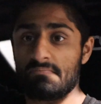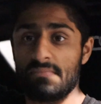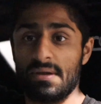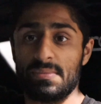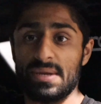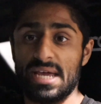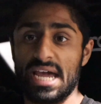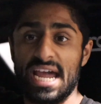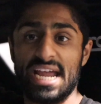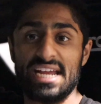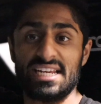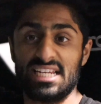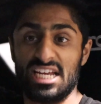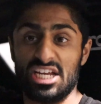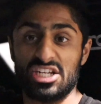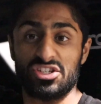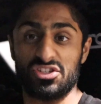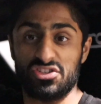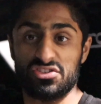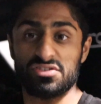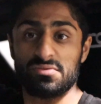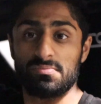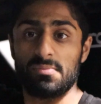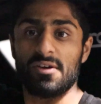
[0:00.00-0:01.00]
maybe 8
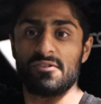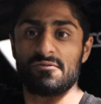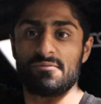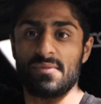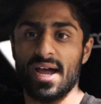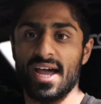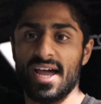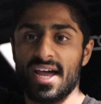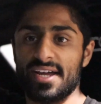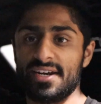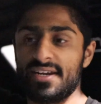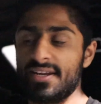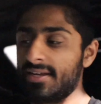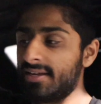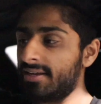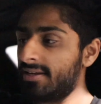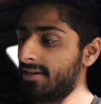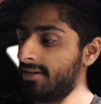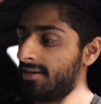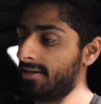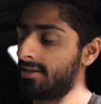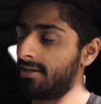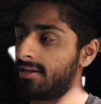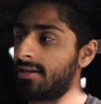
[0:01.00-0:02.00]
inches above my head.
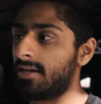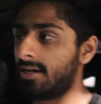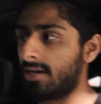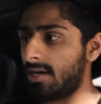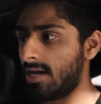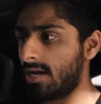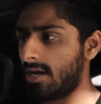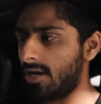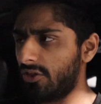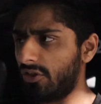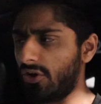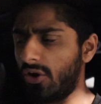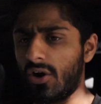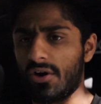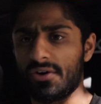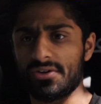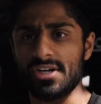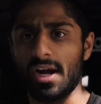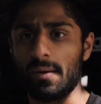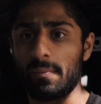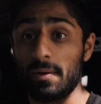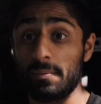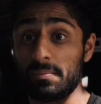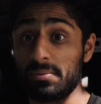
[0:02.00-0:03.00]
The
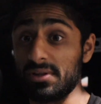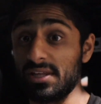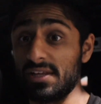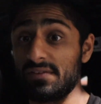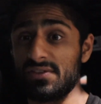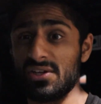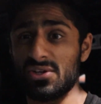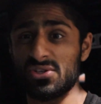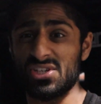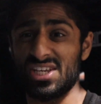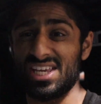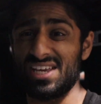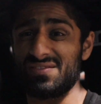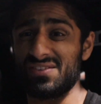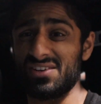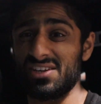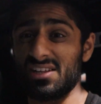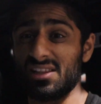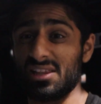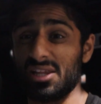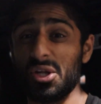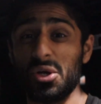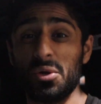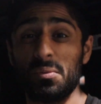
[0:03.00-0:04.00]
hardtop, I believe there's even
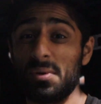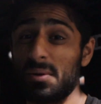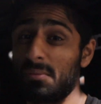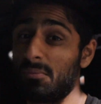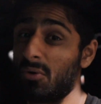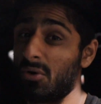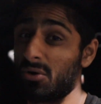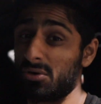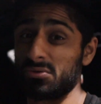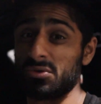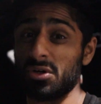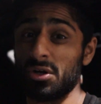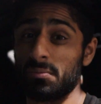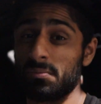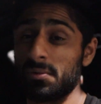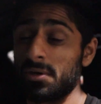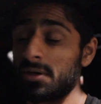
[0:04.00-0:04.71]
a little bit more room.